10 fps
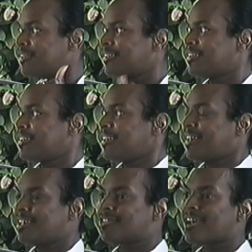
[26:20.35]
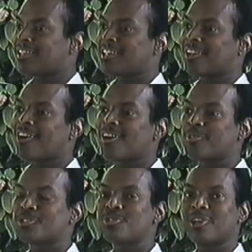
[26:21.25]
Exactly. And try to get a car
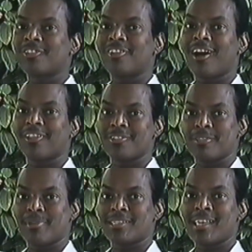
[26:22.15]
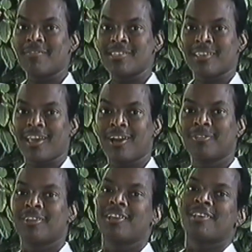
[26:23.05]
with $200 in my savings account.
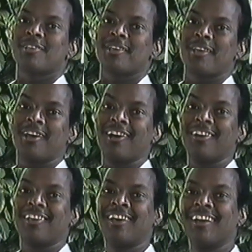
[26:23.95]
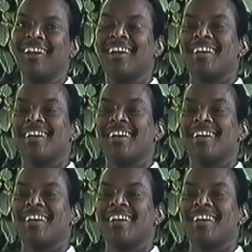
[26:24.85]
Exactly. Uh, uh -huh.